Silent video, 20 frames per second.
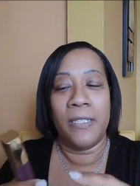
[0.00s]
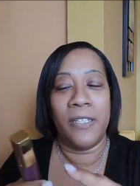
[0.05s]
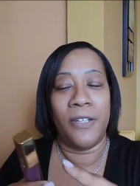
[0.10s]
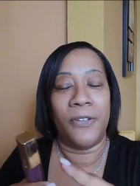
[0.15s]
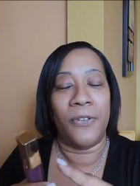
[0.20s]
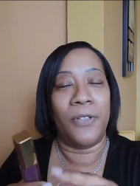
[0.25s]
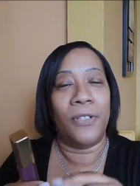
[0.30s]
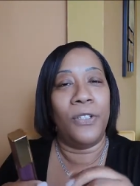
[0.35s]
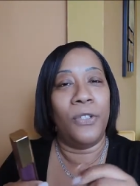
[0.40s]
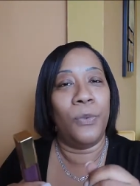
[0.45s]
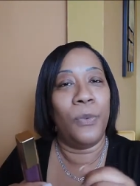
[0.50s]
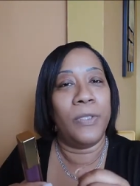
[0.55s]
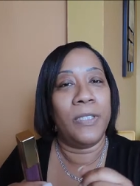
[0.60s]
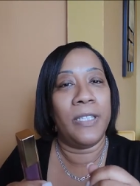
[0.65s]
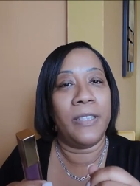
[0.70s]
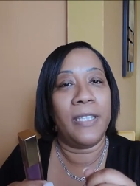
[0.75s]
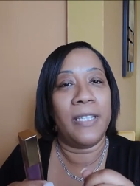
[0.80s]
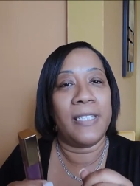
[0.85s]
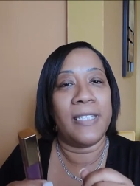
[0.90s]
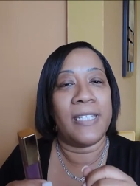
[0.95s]
They're a little on
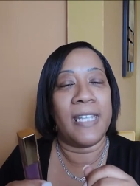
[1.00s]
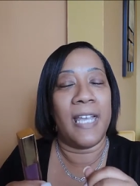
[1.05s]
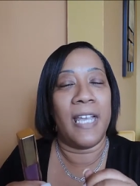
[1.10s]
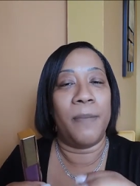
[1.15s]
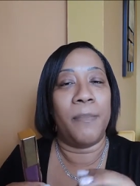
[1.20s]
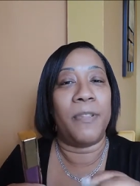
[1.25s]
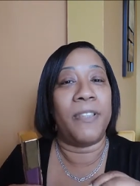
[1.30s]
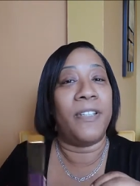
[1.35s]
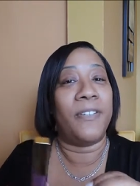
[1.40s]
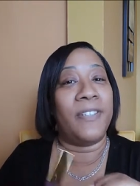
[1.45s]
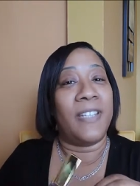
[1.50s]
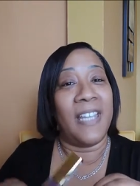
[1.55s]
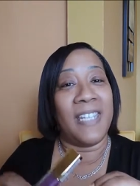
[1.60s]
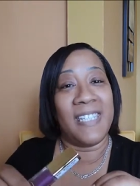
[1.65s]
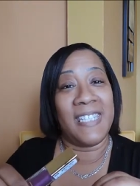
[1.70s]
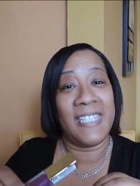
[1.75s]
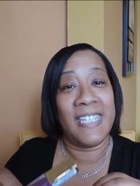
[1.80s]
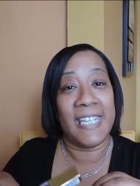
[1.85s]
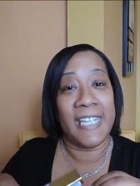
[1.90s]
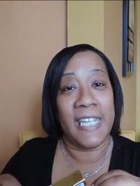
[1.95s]
the thick side, but they're
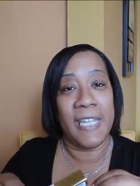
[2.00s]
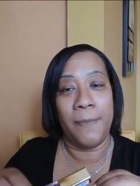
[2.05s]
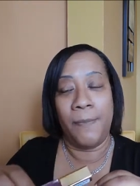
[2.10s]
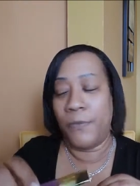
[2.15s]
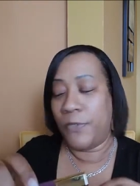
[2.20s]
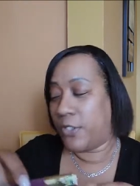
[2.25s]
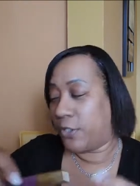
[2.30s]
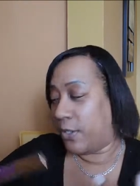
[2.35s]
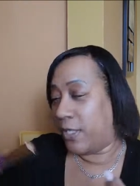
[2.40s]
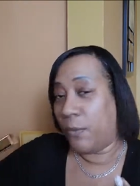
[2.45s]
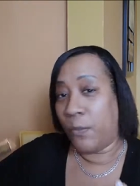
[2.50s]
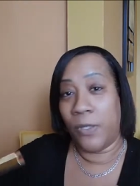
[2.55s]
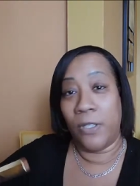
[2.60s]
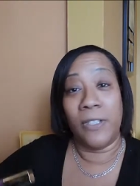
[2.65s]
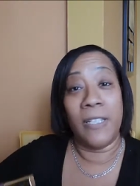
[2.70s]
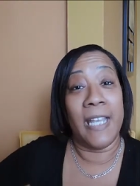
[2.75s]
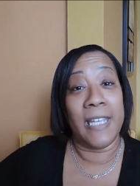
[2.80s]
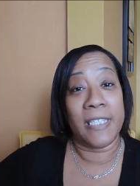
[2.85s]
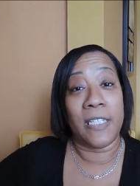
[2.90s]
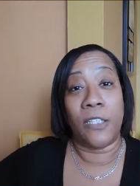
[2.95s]
not sticky, so they
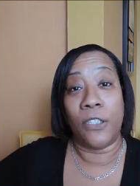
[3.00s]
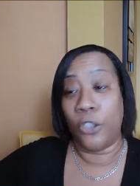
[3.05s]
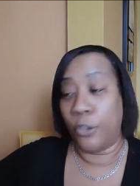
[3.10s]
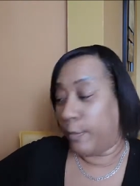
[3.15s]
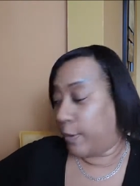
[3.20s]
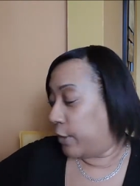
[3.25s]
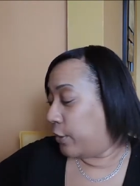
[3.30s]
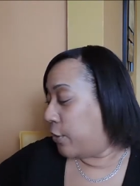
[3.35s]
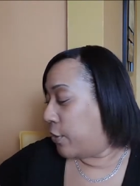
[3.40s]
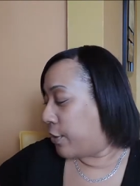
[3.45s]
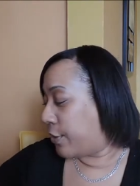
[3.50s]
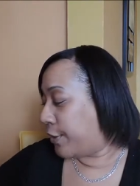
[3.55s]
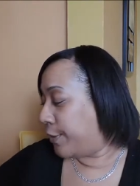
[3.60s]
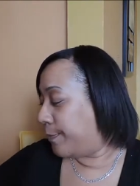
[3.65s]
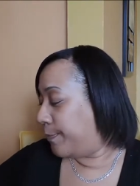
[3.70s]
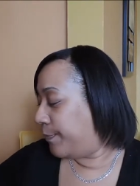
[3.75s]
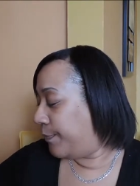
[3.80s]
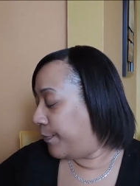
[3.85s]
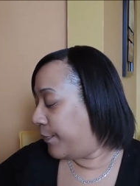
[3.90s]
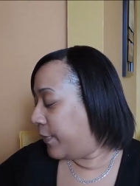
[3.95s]
will last a little bit longer.